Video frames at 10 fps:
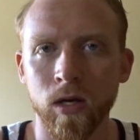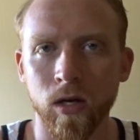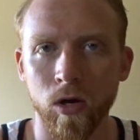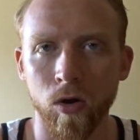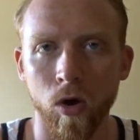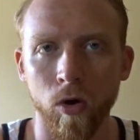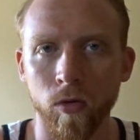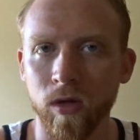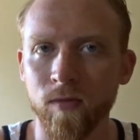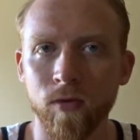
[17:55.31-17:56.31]
you know,
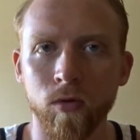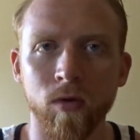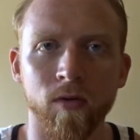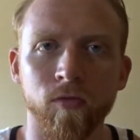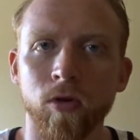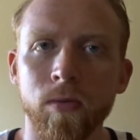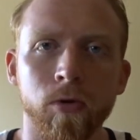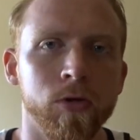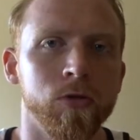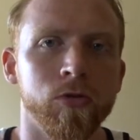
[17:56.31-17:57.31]
I'll give you a free
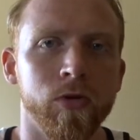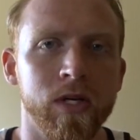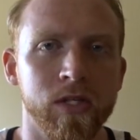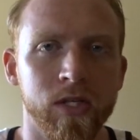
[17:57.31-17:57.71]
personal training